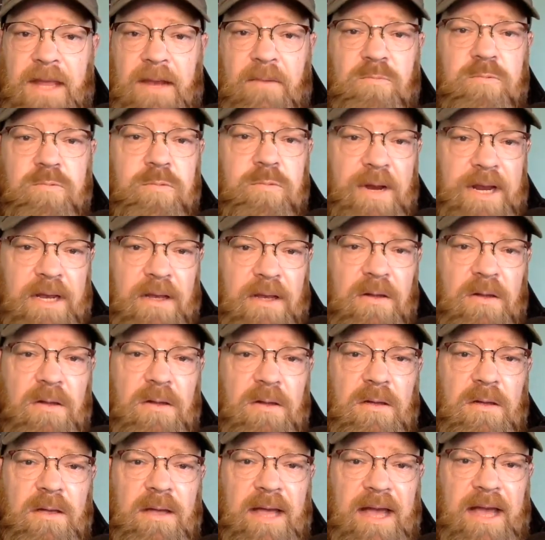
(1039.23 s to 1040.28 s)
A
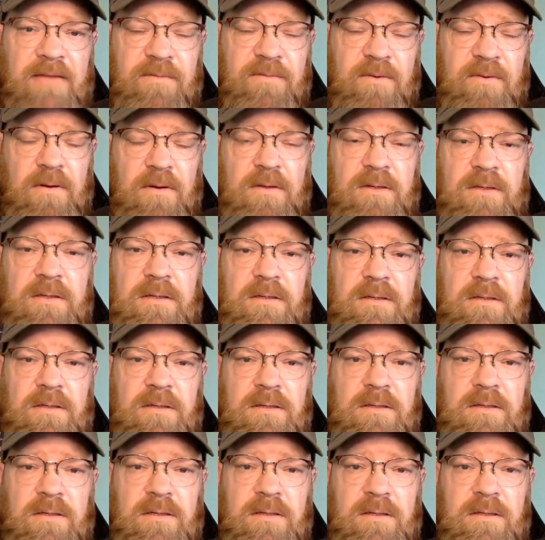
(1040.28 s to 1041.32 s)
real effort
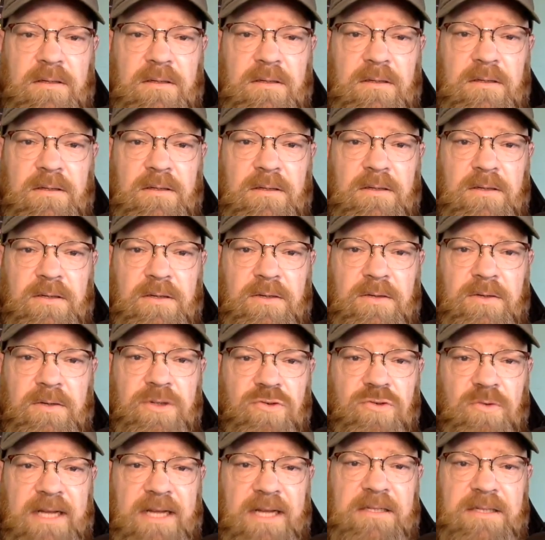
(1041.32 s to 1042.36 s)
to
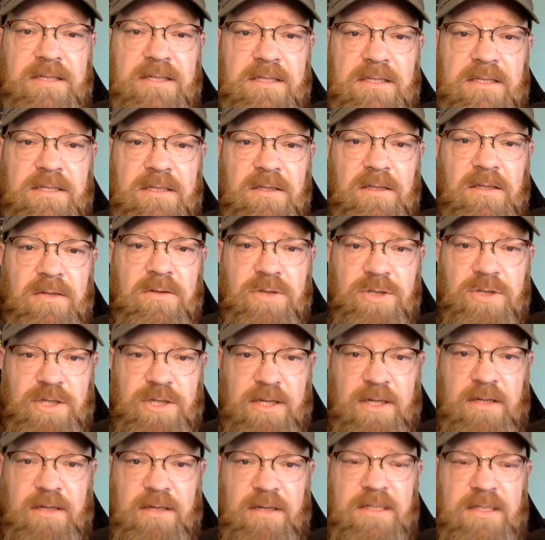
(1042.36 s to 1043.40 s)
address this
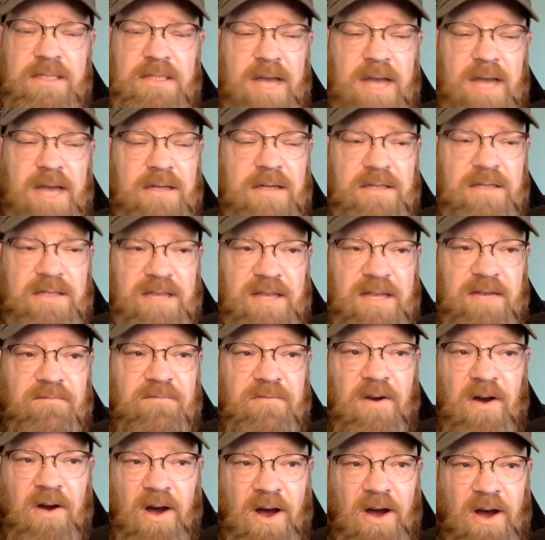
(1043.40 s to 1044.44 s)
solution does not just
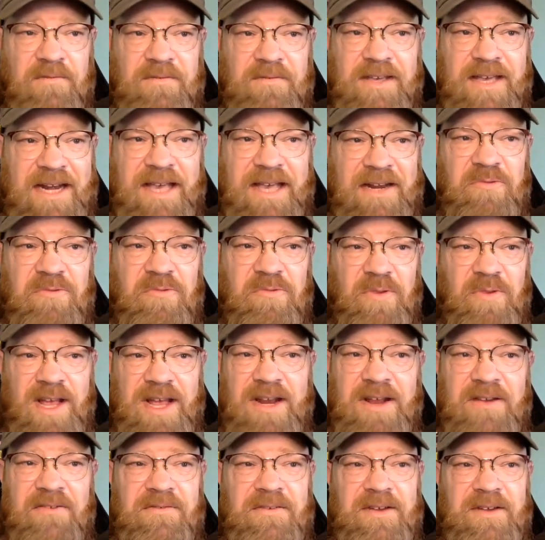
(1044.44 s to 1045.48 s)
involve getting
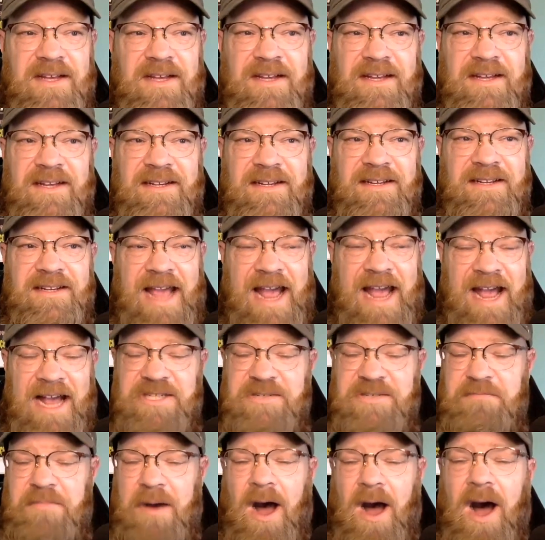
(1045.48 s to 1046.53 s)
rid of
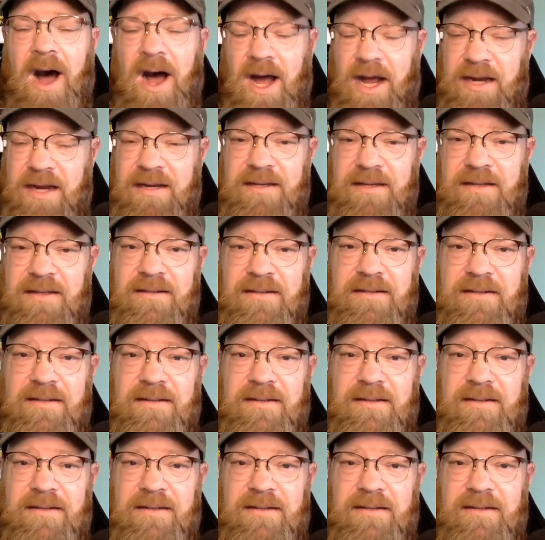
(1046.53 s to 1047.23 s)
cash bond.